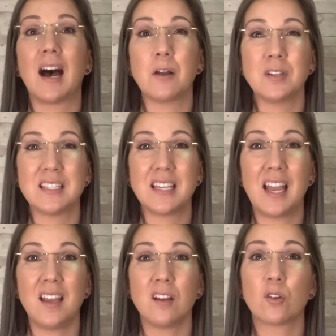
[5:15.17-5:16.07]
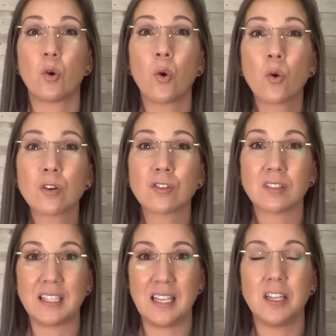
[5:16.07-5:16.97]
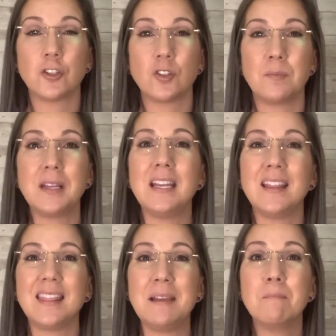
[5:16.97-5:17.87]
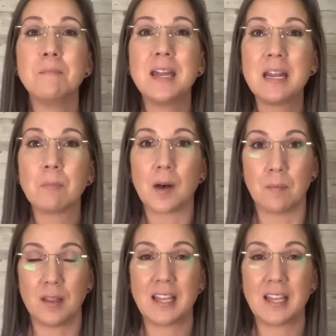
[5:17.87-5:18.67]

I would say quarterly should be the minimum